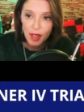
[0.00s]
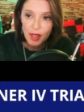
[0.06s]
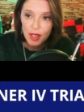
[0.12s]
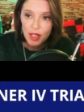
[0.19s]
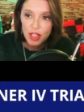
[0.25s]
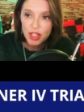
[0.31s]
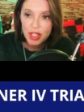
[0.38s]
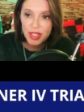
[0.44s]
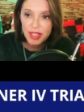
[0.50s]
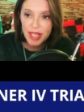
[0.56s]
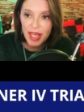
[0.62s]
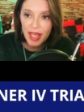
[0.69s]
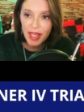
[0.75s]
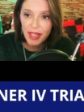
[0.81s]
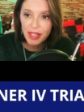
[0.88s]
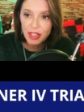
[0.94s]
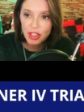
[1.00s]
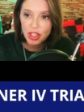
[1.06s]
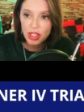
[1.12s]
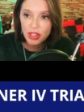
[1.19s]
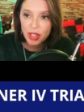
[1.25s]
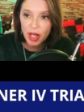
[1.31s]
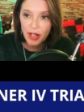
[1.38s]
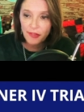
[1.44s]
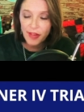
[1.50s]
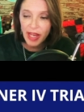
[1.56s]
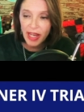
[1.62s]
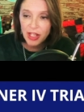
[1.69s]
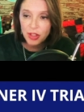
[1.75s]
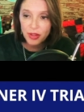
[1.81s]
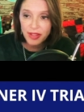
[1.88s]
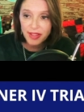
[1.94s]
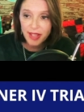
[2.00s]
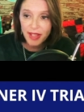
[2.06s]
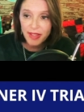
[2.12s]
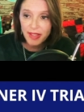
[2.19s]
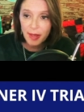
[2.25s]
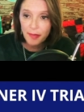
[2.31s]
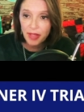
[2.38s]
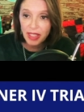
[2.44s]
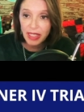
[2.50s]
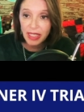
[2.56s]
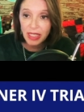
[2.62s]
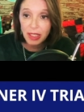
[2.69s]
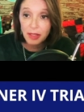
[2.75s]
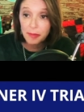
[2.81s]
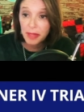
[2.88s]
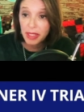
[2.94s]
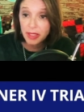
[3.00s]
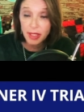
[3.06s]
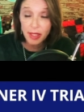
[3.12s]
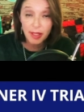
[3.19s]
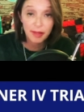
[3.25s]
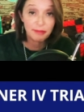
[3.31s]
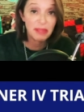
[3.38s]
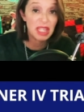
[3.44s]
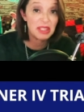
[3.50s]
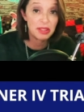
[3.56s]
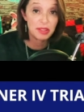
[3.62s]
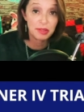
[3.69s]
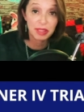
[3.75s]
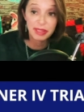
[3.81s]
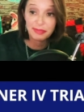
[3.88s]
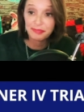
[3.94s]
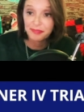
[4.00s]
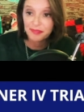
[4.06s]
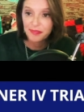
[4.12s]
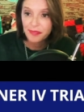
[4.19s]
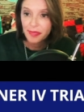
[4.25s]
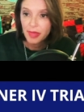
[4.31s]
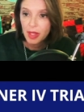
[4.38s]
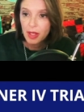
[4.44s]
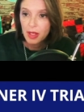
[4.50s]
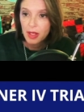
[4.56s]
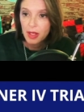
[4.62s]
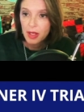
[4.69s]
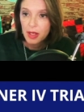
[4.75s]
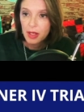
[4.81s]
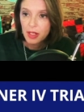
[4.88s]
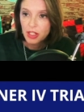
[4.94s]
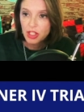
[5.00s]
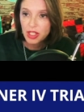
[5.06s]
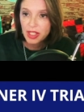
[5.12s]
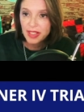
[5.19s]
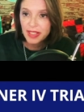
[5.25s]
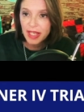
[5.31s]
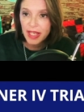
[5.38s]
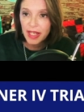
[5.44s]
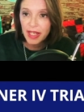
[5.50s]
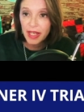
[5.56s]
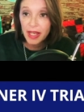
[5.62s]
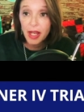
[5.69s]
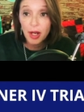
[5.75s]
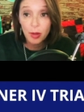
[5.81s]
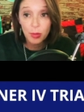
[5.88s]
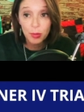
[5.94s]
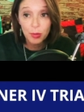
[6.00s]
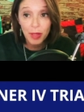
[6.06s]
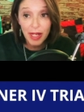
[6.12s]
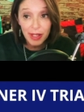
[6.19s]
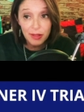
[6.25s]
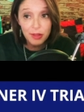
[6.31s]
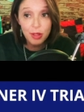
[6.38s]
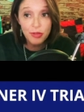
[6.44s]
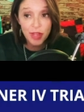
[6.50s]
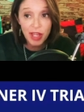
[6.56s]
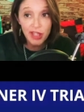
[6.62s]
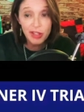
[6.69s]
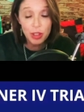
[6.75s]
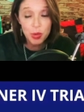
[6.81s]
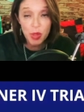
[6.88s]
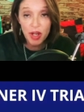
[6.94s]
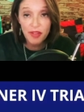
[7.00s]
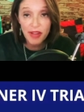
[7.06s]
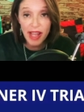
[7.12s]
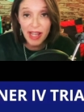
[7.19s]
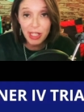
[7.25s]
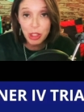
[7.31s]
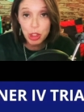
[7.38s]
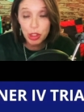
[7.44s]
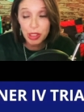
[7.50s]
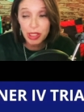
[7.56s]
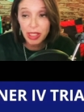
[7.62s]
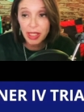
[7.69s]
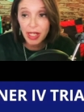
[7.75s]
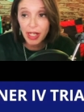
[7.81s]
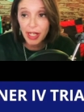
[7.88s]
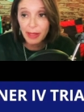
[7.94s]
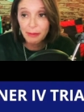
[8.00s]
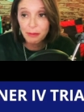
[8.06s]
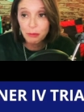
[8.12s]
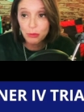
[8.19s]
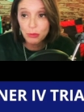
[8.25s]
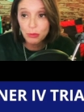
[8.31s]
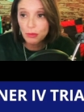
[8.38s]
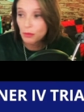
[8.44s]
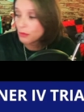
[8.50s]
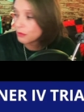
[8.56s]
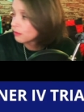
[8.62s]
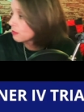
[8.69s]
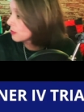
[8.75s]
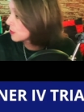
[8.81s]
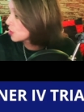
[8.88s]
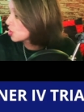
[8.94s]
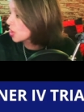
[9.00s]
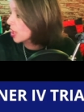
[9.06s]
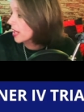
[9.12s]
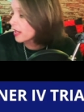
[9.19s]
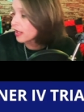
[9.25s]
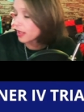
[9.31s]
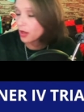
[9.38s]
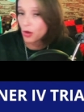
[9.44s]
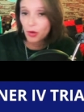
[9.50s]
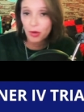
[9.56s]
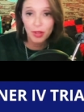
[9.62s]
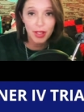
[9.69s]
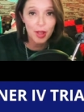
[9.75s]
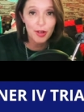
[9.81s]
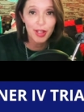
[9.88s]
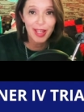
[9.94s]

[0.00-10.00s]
She said she thought if Angela said something needed to be done, they'd do it. She said around 2012, actually, uh, Jake, oh, okay,